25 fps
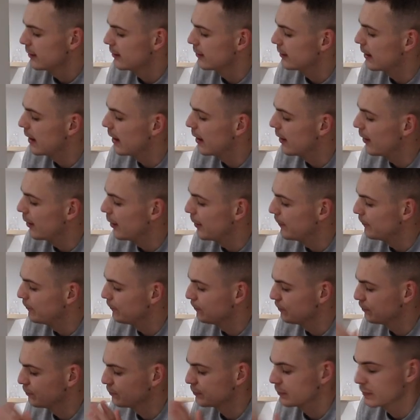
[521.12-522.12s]
that um,
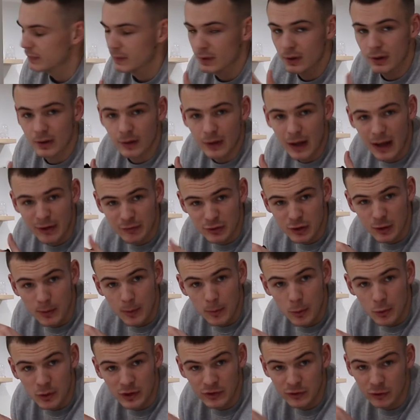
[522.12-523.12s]
every time
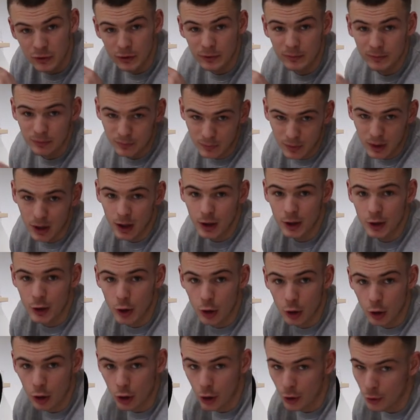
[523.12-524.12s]
I put these on, I
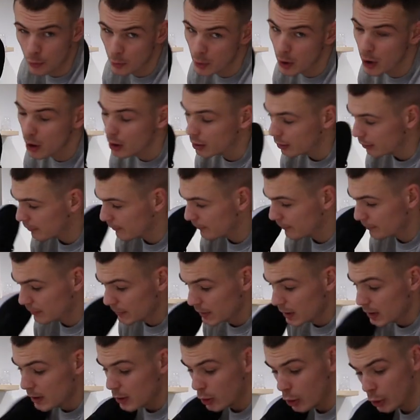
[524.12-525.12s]
know I've got to go to work.
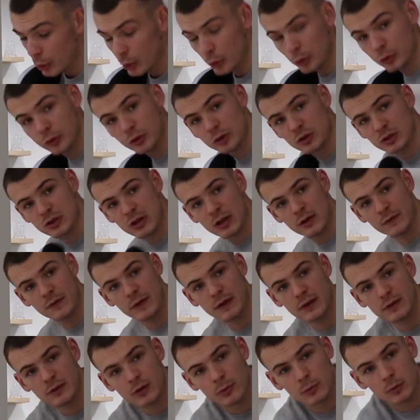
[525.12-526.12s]
I also just had a
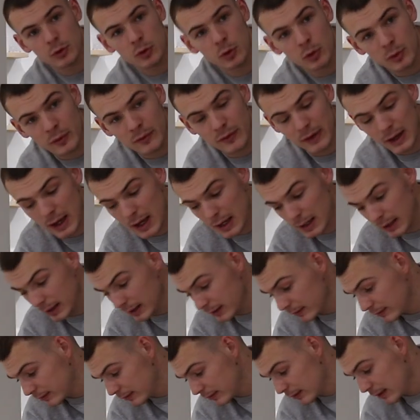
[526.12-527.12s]
FaceTime call with
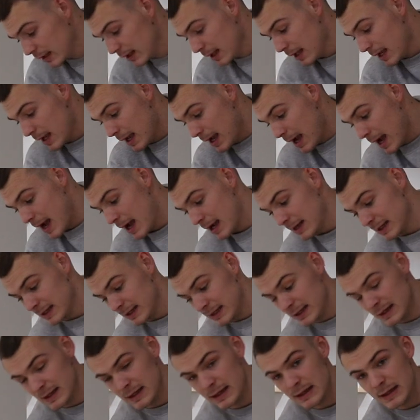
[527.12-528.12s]
Alex, and
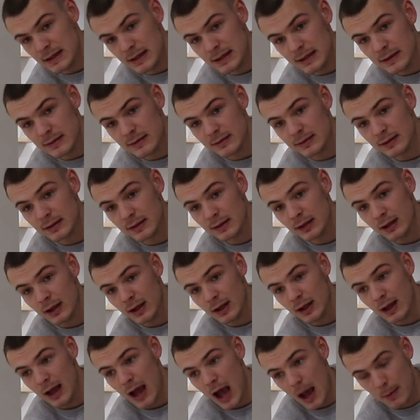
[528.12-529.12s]
he's
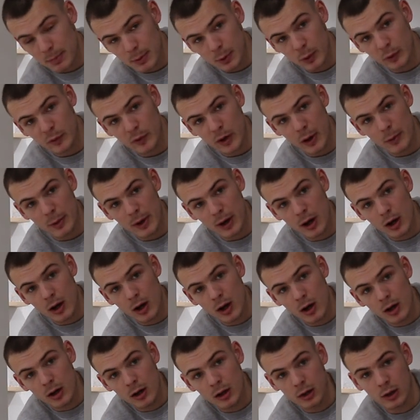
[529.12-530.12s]
happy with where we
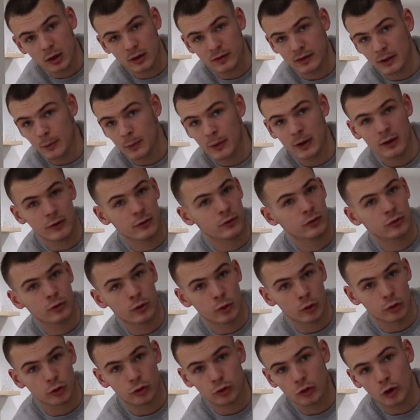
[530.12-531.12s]
are. Like I said, we've
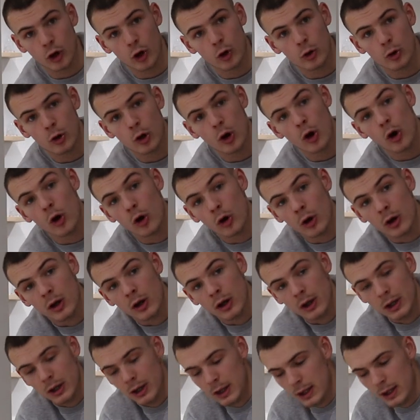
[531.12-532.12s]
got so long.
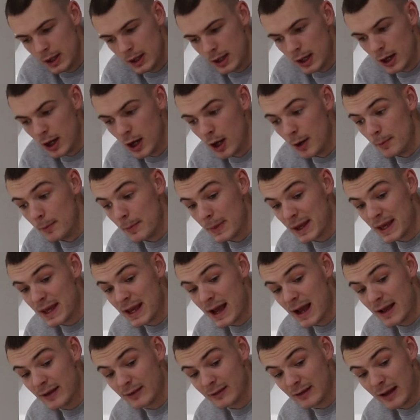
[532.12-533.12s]
Um, he
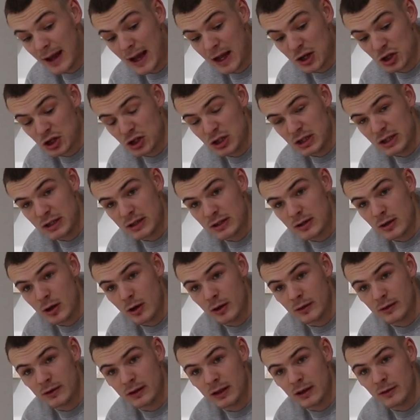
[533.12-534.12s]
has actually
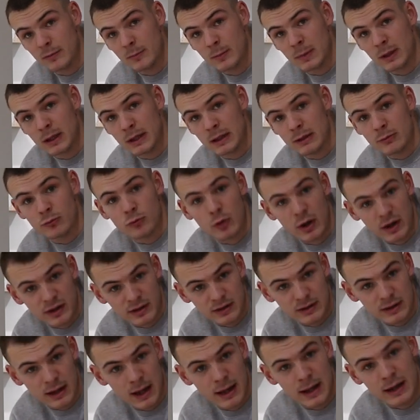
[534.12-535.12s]
started to give me
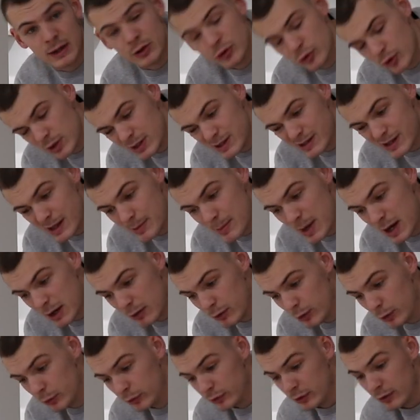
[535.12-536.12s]
rest day and training day
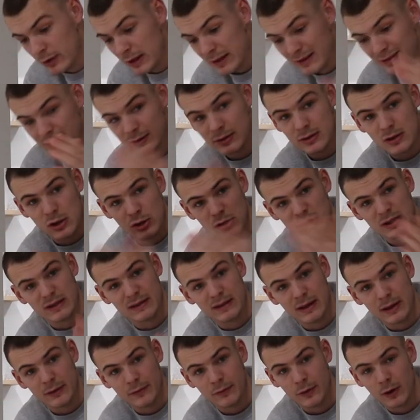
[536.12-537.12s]
macros, so they slightly
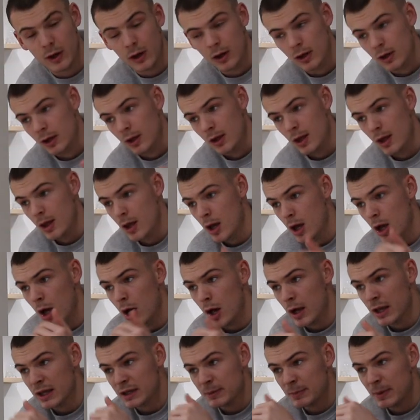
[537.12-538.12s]
differ.
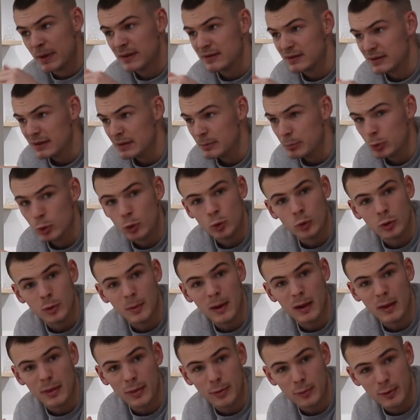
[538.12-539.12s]
Uh, he's basically pulled
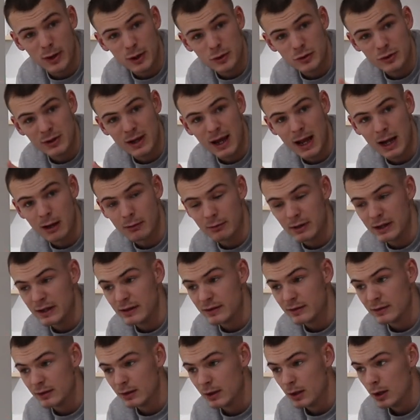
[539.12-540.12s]
about three hundred
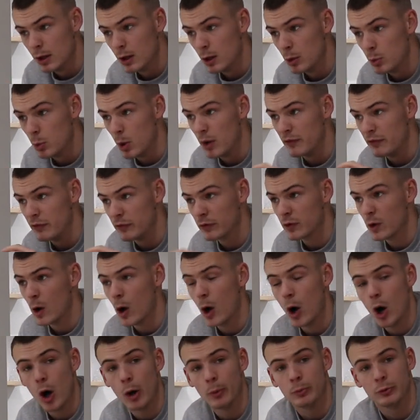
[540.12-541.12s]
calories worth of
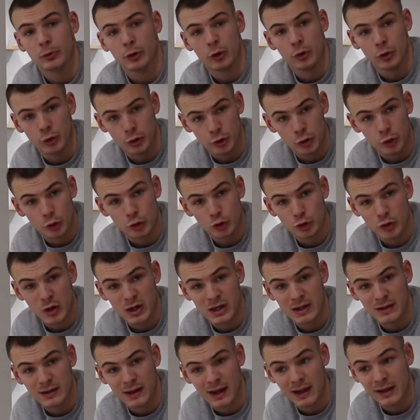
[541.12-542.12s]
carbs on the
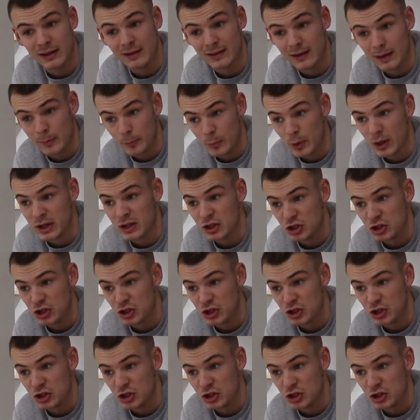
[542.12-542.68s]
non-training days, but